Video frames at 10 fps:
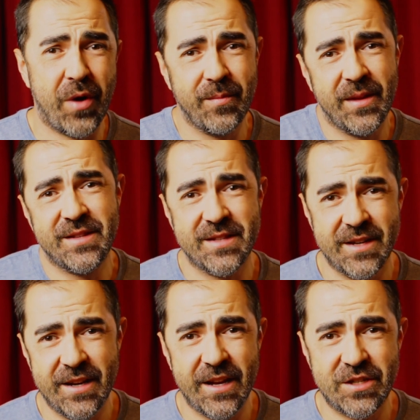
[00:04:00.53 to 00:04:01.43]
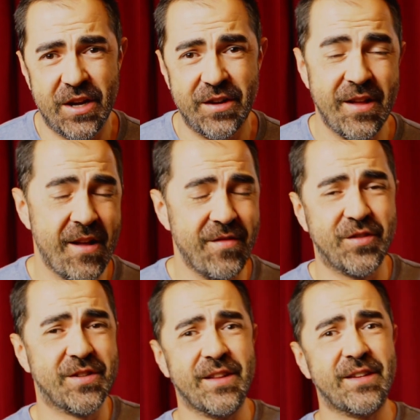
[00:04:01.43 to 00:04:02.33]
prime lens in a nutshell.
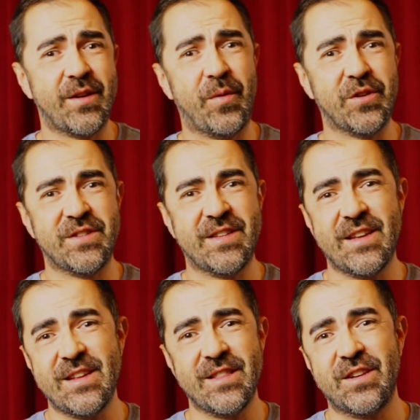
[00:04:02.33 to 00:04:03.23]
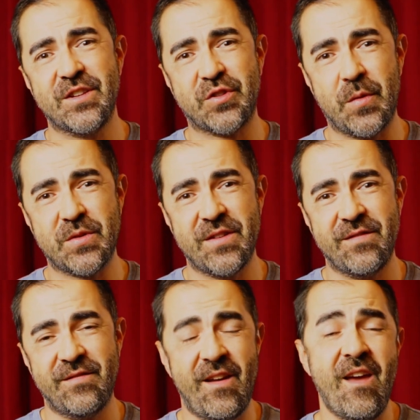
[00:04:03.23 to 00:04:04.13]
There's a link to purchase it in the description.
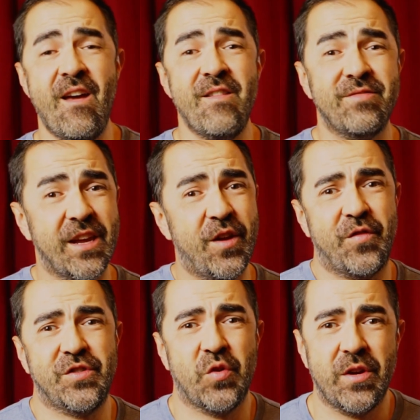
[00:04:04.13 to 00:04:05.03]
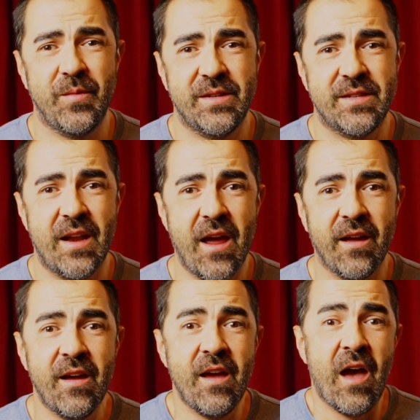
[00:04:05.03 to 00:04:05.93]
Thank you for joining me today.
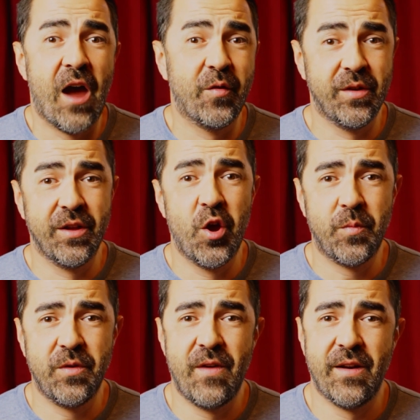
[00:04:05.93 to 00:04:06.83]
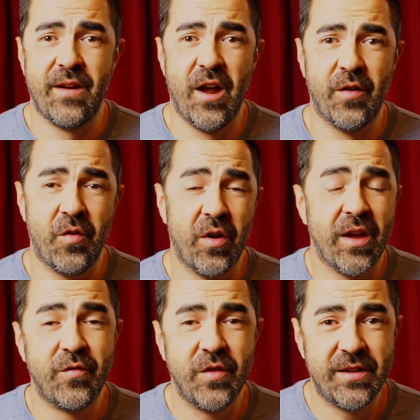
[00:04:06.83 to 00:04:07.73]
I really hope you found it helpful,
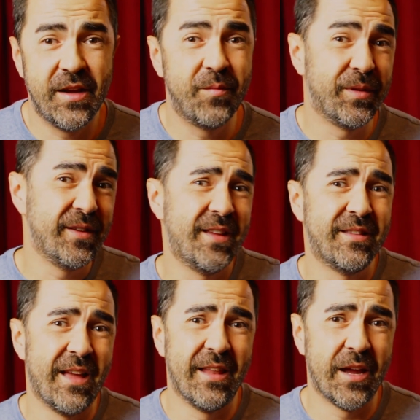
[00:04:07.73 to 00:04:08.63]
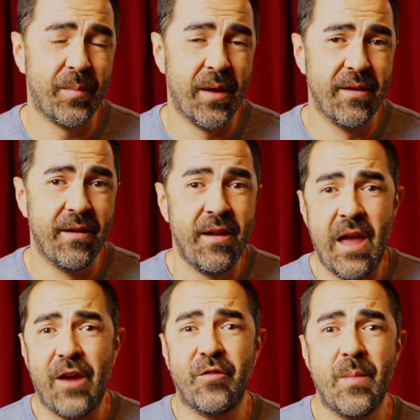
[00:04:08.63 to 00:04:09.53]
and if you did, please hit that like button,
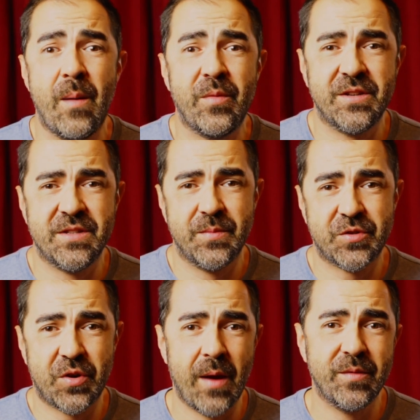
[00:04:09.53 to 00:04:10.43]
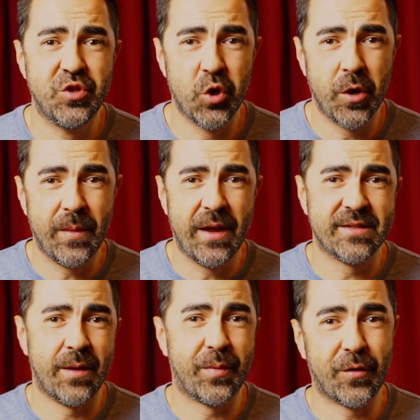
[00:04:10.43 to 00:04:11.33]
and remember to subscribe to join me
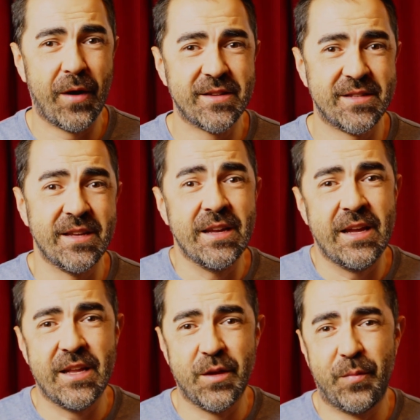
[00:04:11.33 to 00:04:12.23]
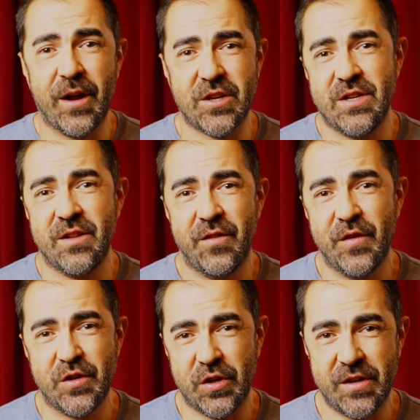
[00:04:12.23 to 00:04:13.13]
as I progress in the production of the
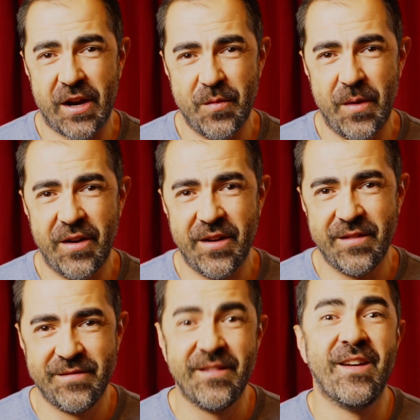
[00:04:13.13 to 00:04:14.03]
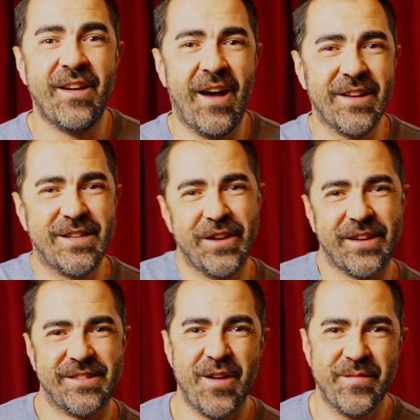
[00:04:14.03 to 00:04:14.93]
fish hook documentary. Until
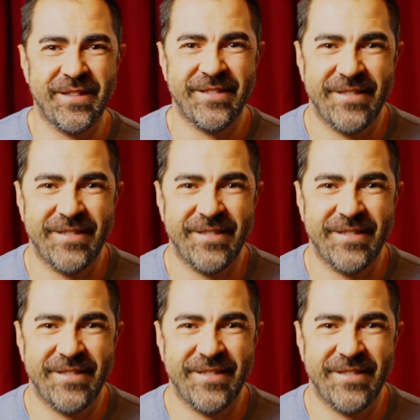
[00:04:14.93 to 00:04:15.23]
next time.